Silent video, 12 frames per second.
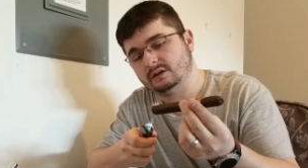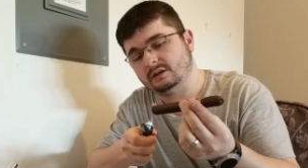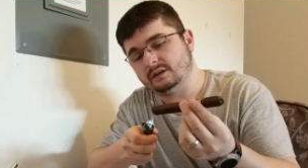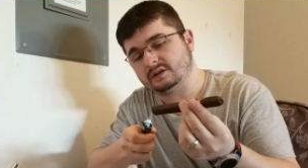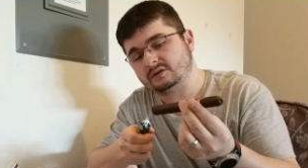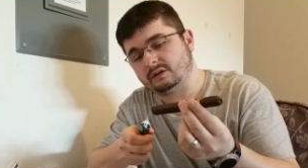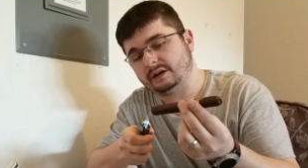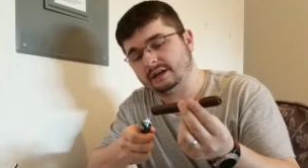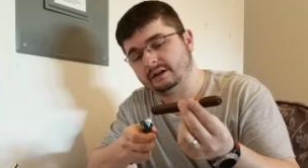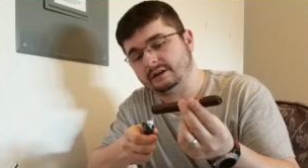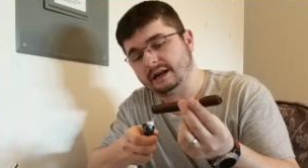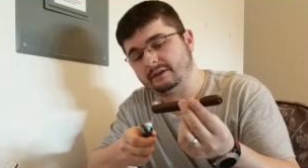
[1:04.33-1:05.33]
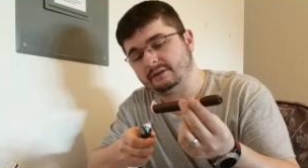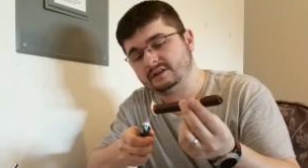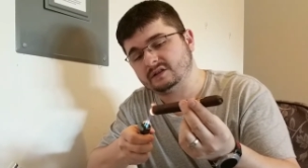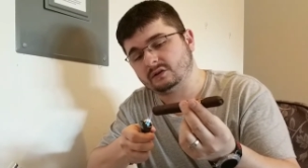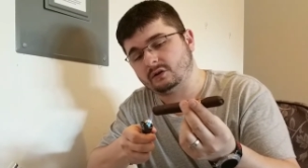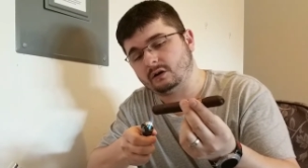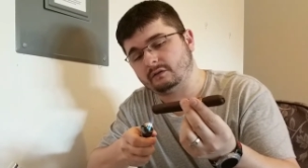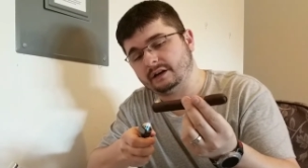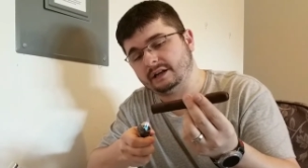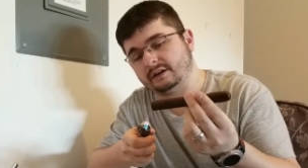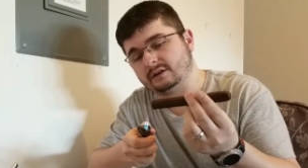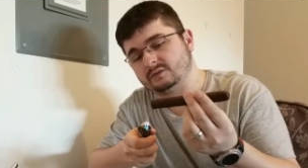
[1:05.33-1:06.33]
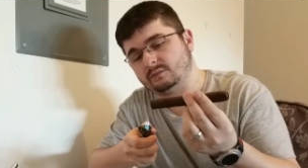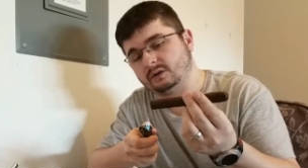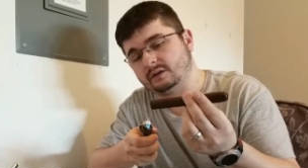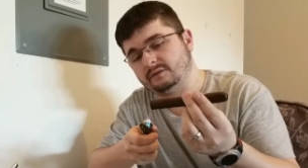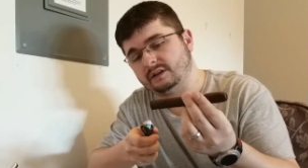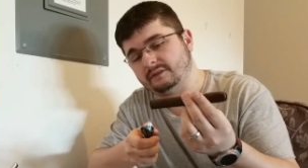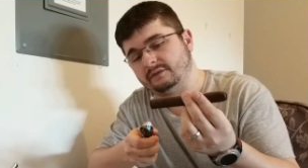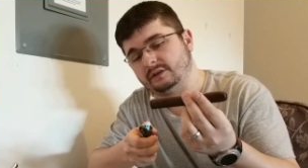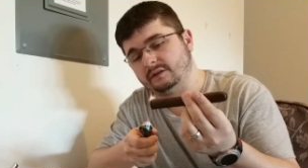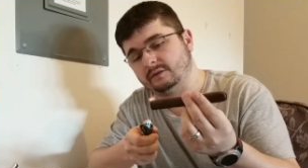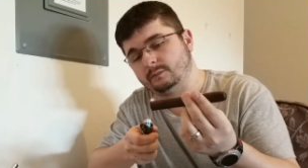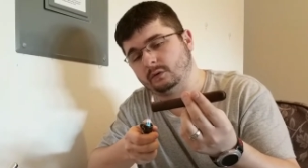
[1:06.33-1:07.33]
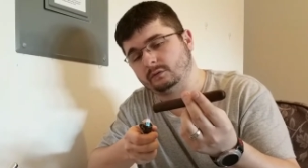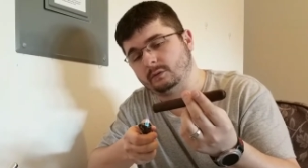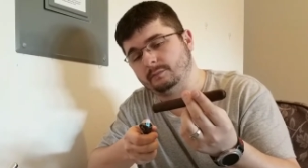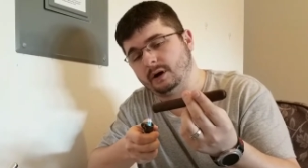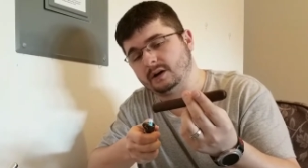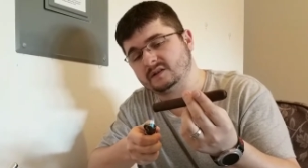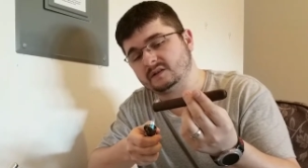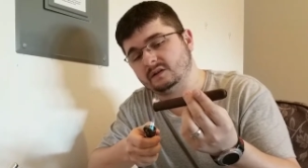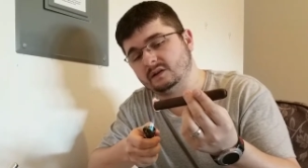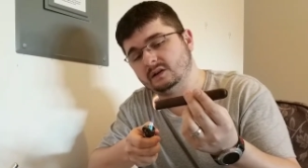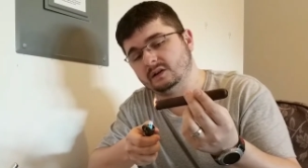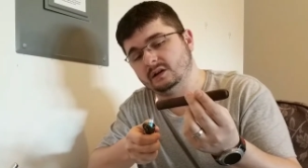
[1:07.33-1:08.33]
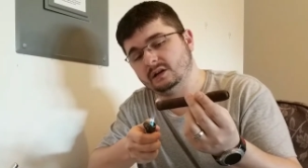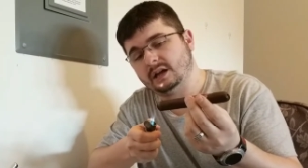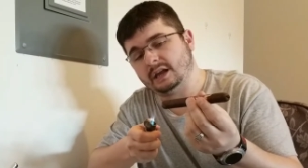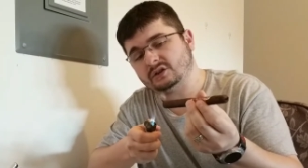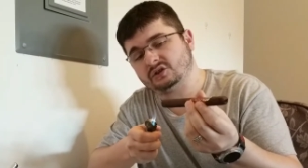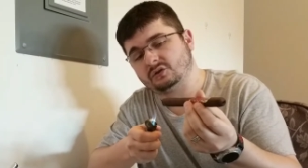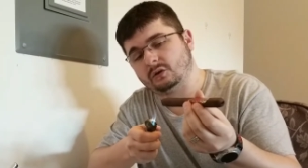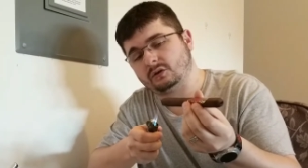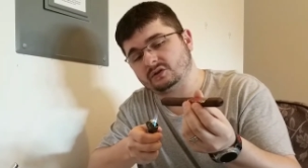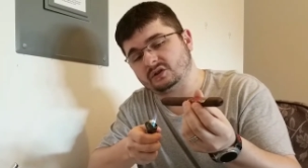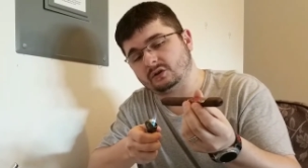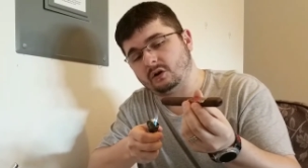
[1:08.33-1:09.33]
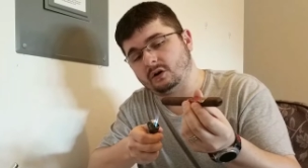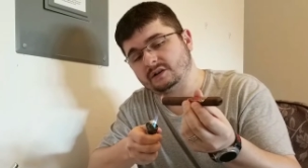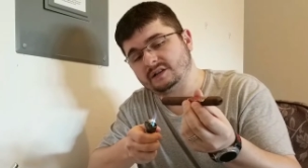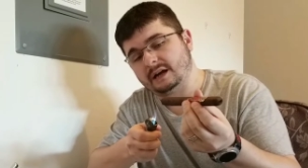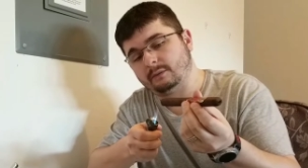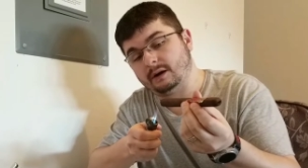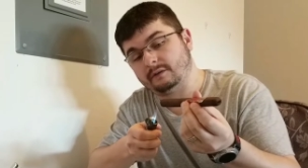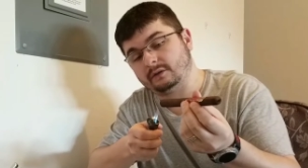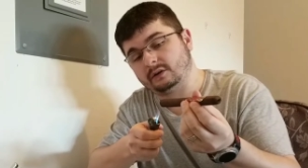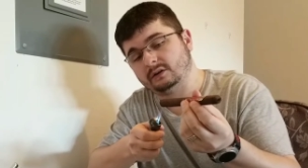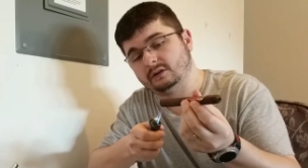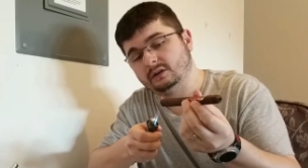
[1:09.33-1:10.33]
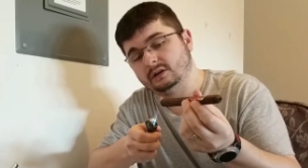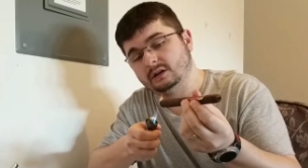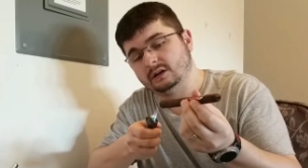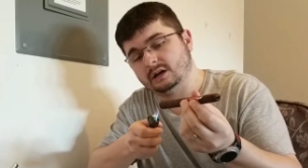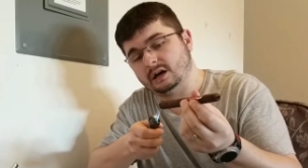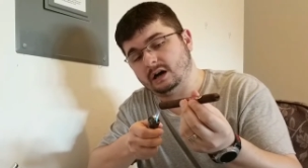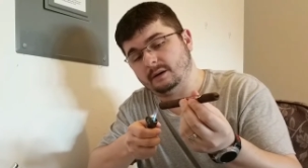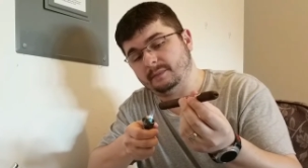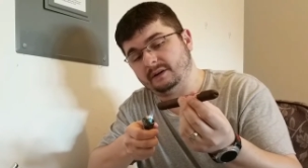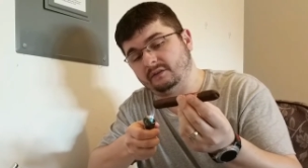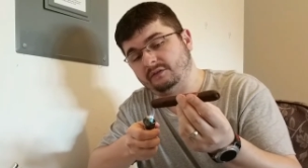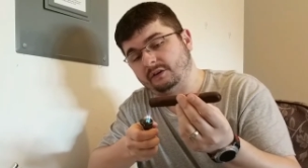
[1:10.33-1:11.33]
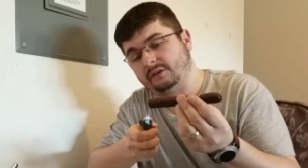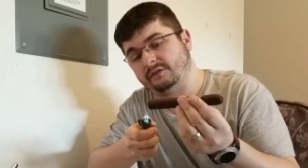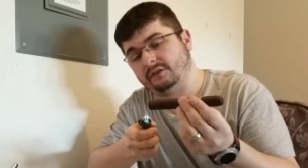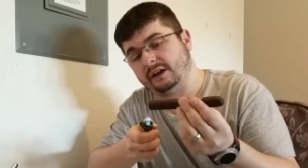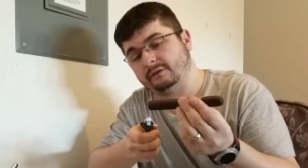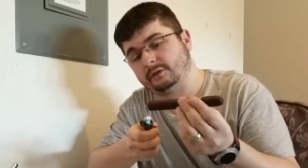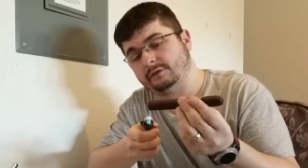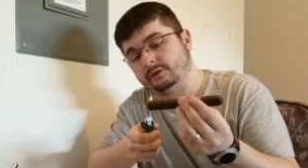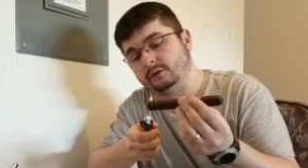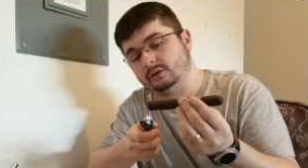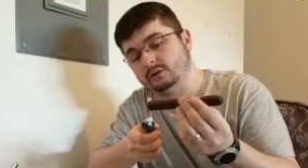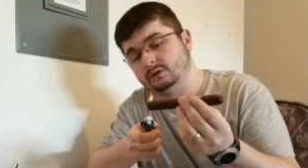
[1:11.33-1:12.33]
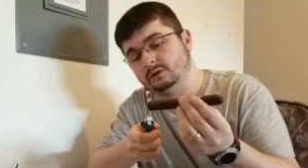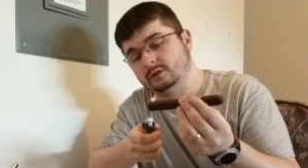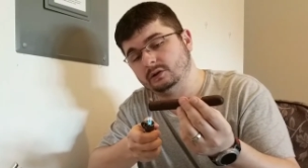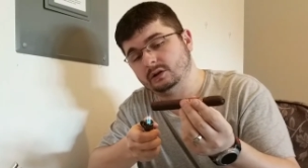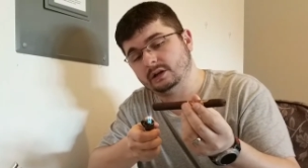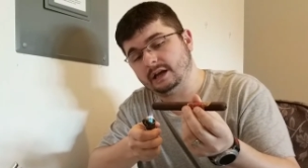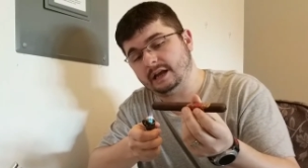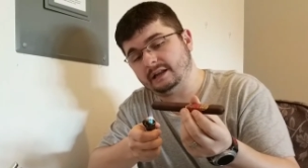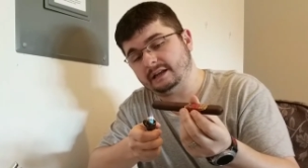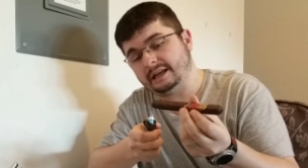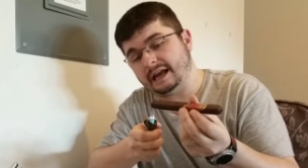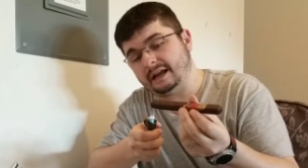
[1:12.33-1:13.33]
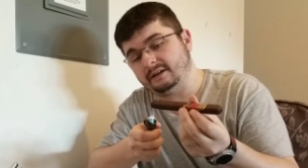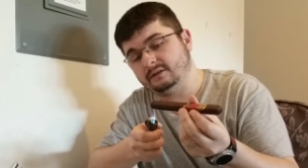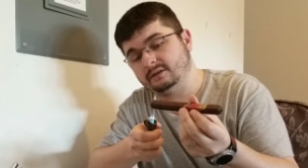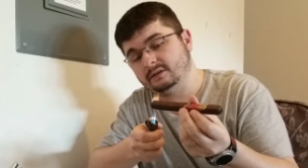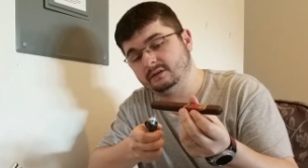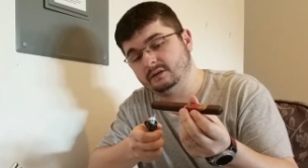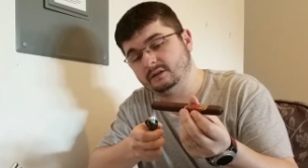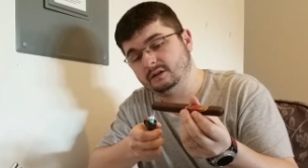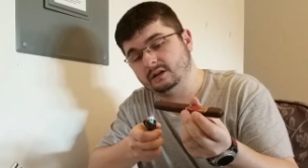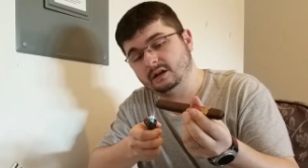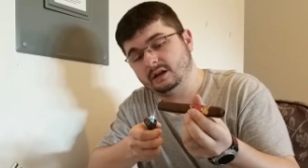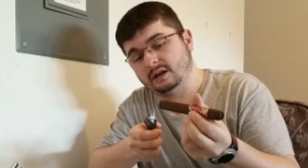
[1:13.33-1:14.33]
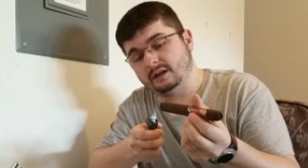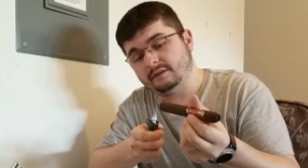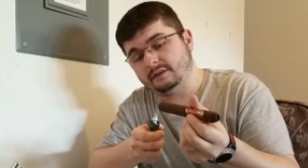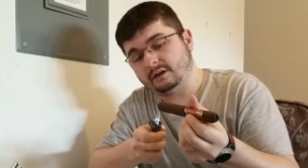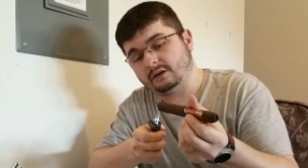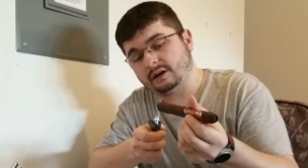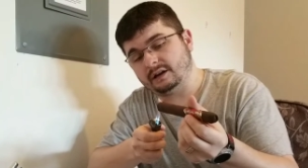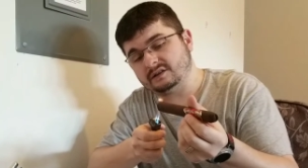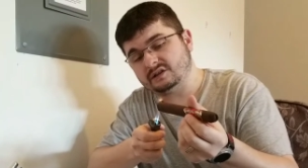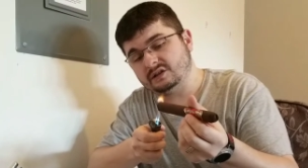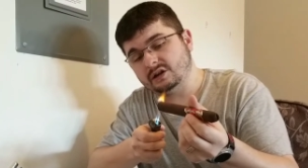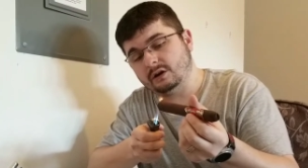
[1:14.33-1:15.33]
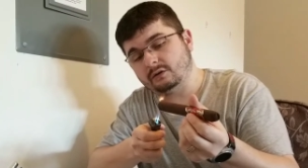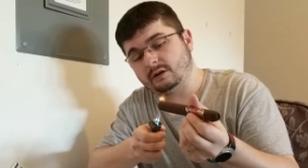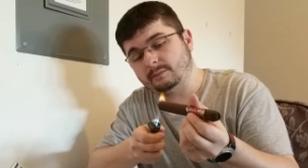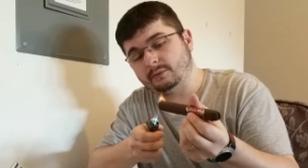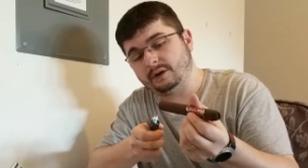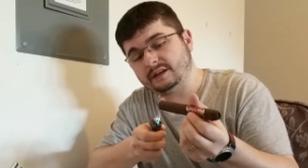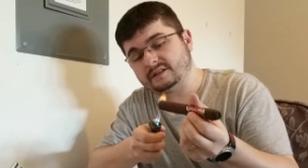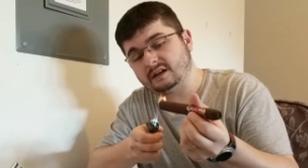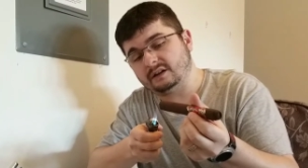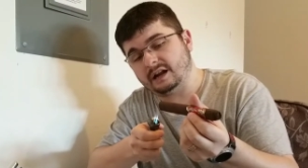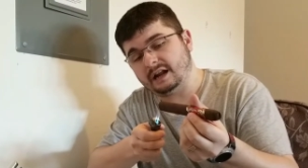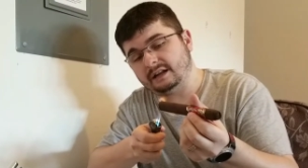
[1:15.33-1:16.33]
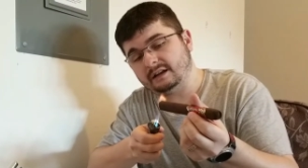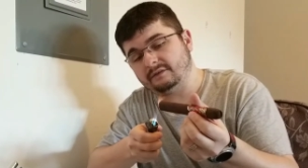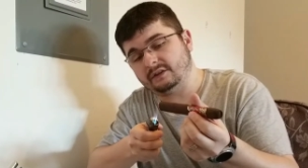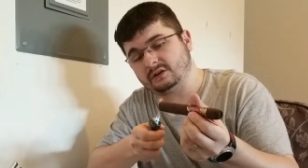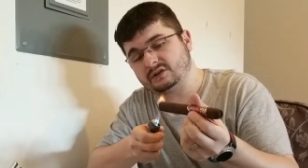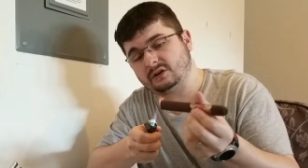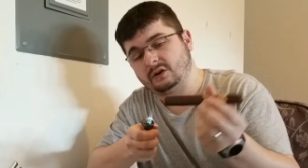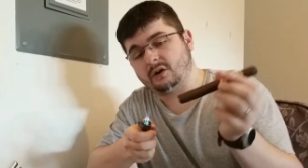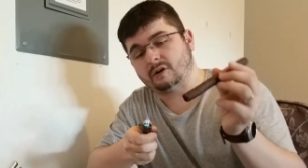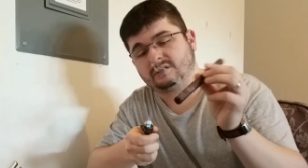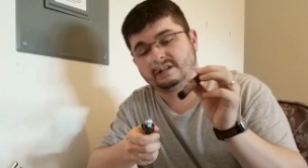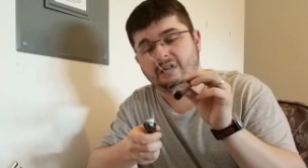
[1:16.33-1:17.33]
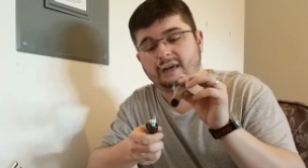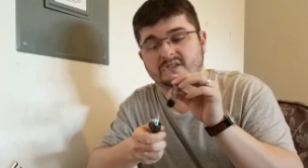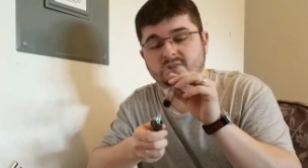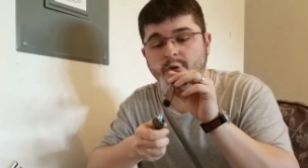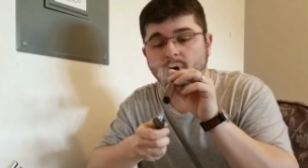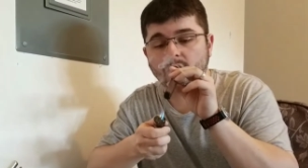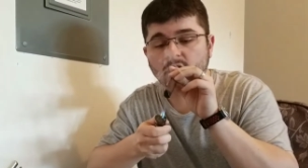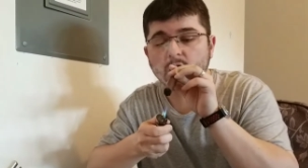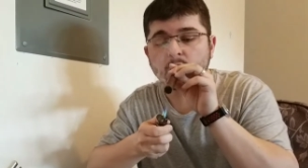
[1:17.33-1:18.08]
this right here. Now, this cigar right here is one of definitely of the more robust and stronger cigars. However, um, it is very flavorful. And again, there is no complaints on any of their cigars that I smoke.